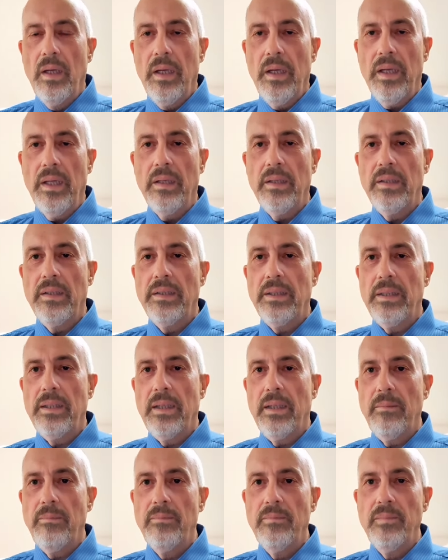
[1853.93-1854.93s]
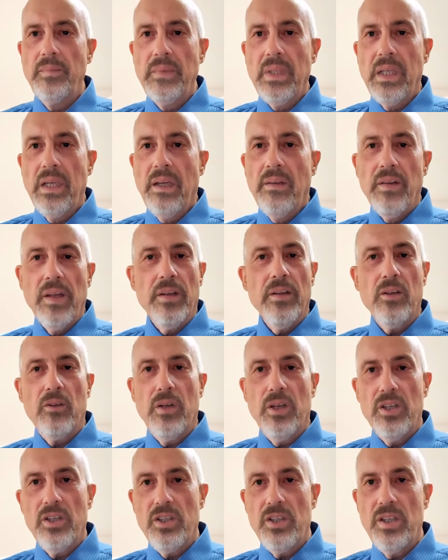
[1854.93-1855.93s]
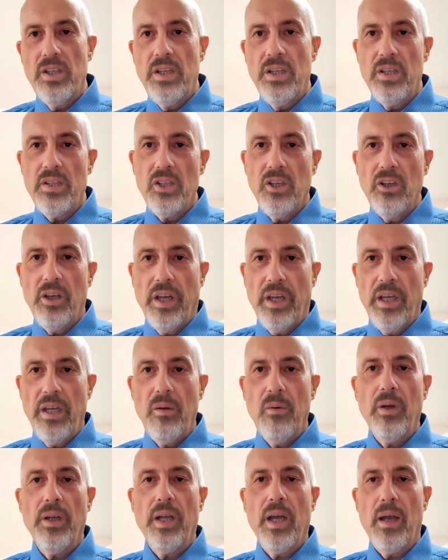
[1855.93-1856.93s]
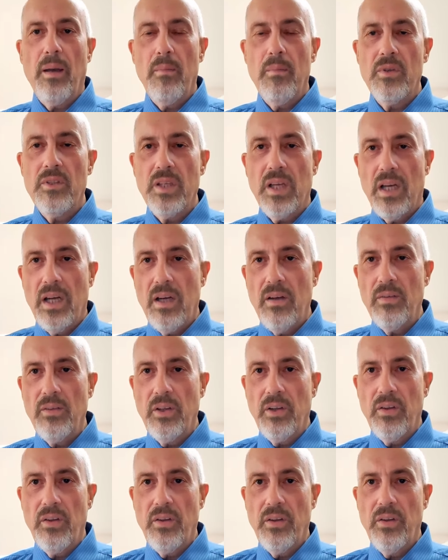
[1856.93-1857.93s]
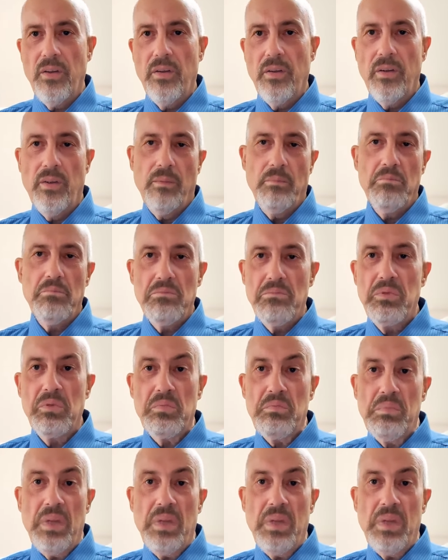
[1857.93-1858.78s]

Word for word: And um, the other question is, okay, what happens after the, uh,